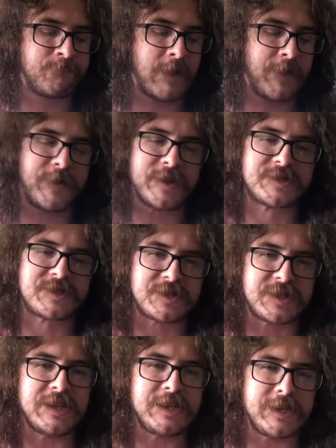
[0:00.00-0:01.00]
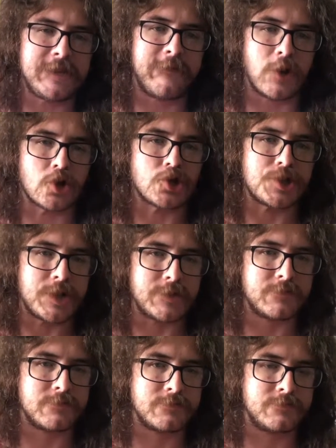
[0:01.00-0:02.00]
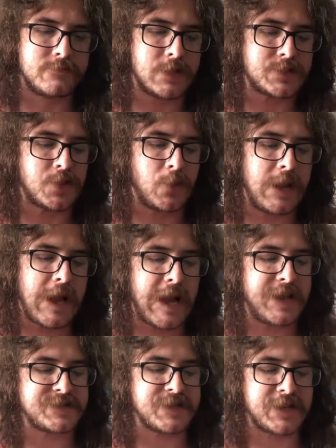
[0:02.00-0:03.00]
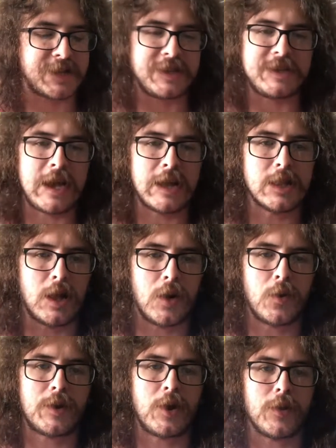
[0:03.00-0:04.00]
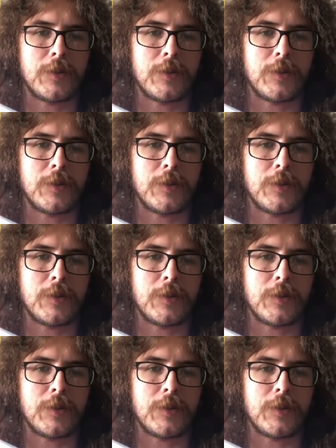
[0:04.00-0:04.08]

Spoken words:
the CD version. So it has like the yellow and all the